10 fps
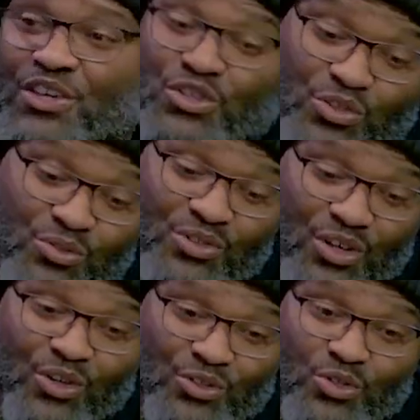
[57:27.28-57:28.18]
you
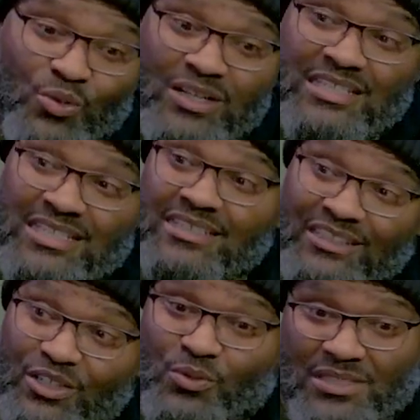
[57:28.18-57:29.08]
know you are
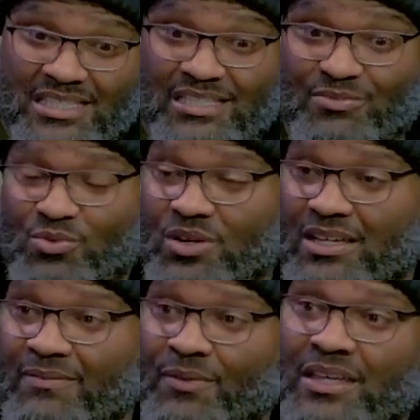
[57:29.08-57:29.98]
dealing with
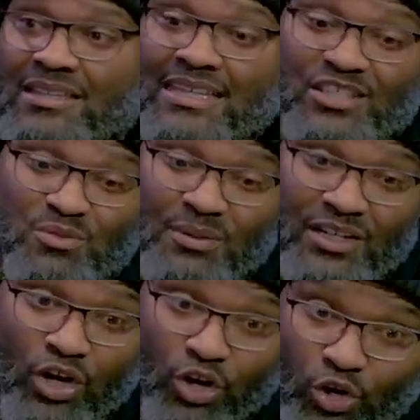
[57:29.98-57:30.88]
someone that has
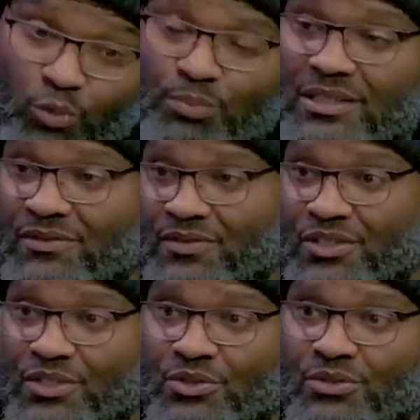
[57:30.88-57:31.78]
been hoping for
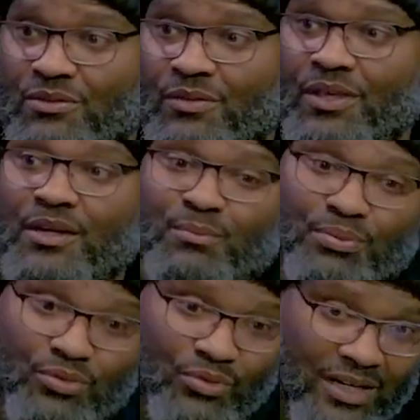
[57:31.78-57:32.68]
you,
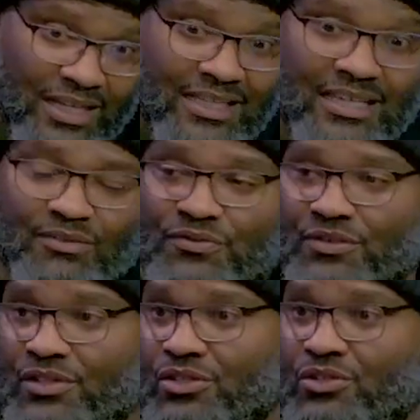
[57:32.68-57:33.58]
praying
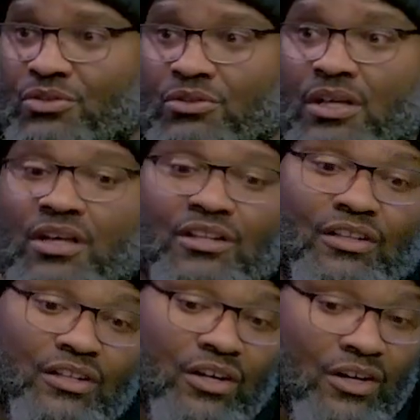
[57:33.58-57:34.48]
for yeah. you,
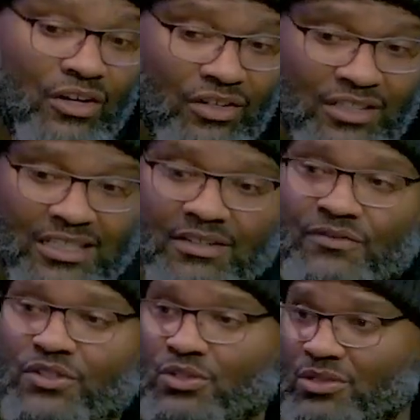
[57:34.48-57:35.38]
longing
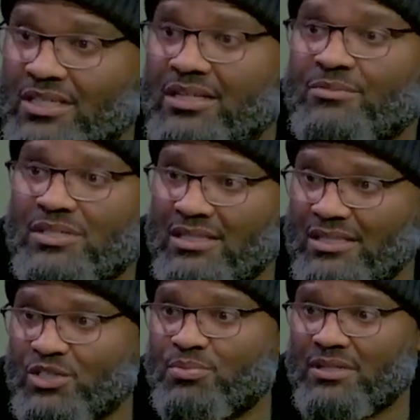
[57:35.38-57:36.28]
for you to come to
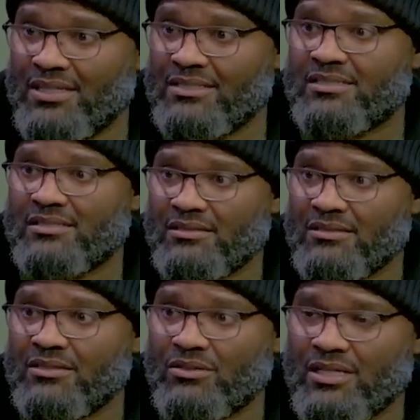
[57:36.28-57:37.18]
this place.
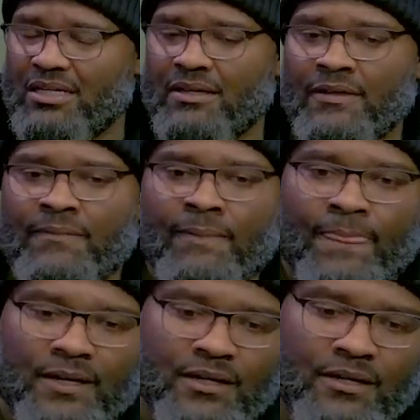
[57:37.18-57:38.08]
Okay?
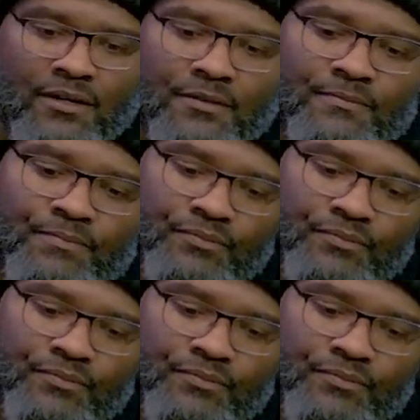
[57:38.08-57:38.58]
Um,